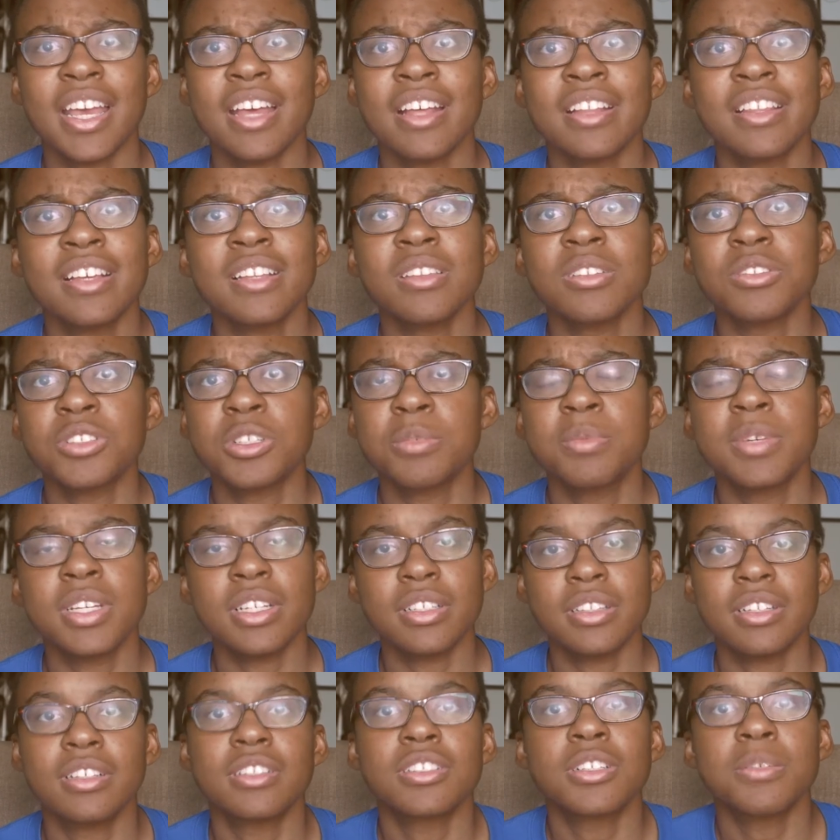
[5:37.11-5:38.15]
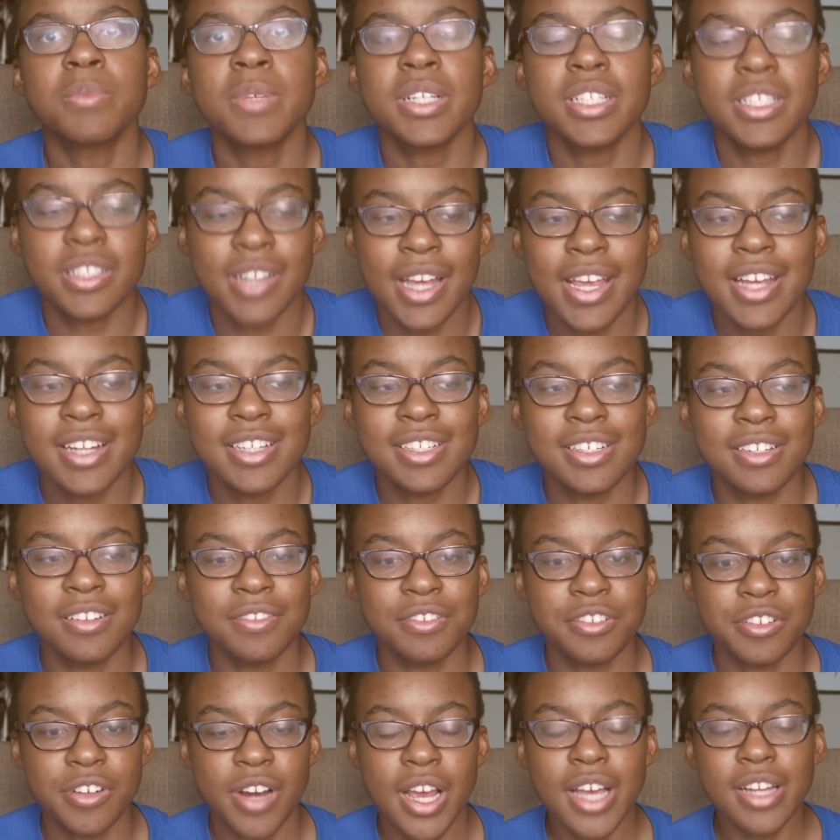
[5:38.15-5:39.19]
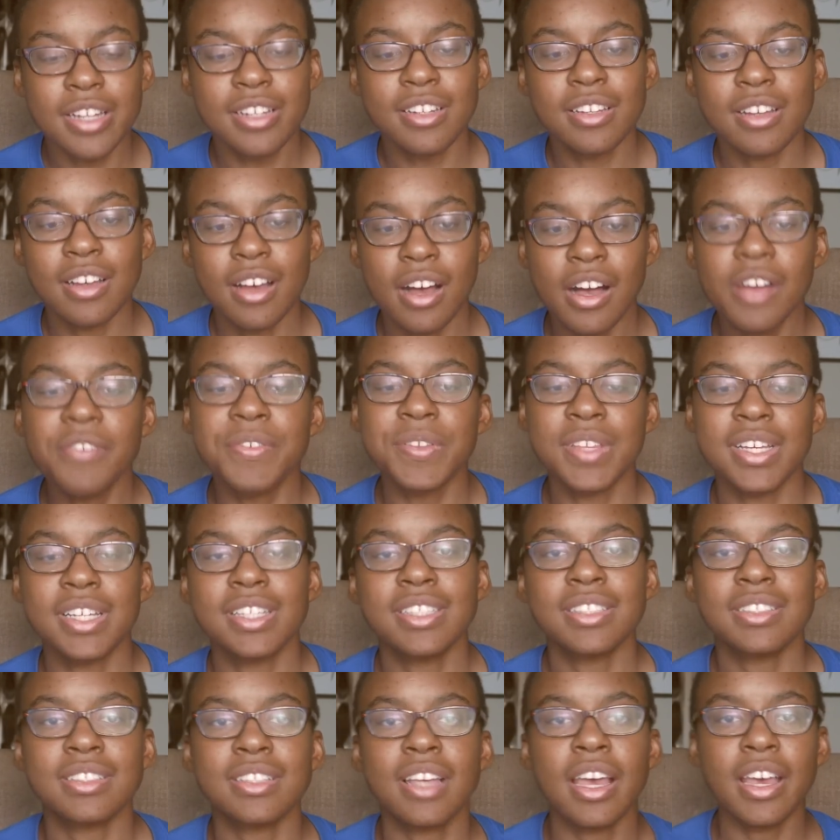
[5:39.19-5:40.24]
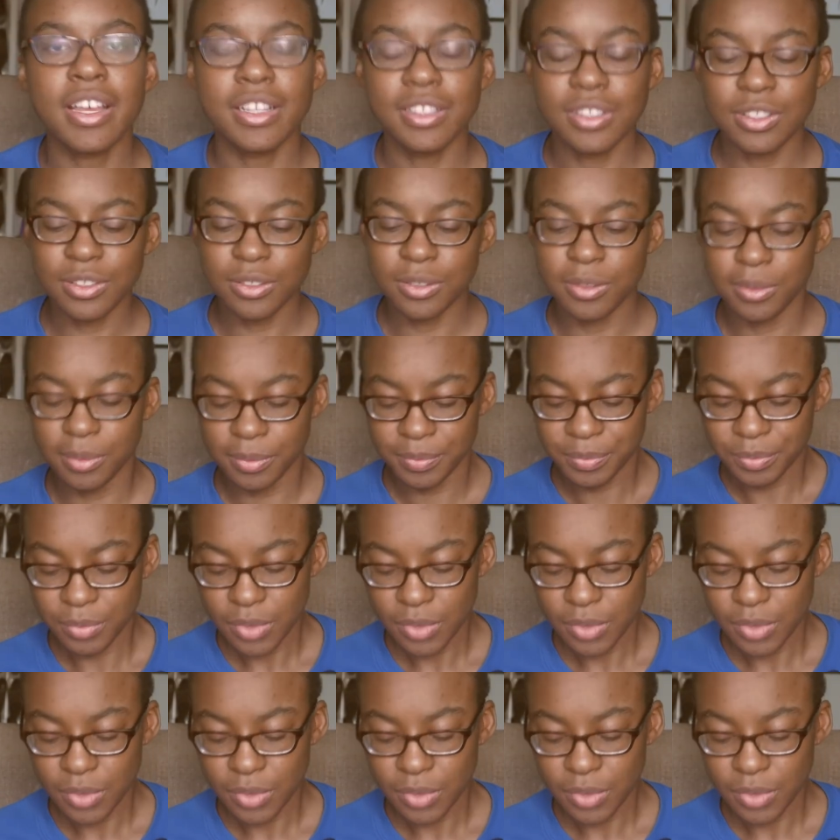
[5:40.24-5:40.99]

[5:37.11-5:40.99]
And I think there should be there should be changing of trend of this. And so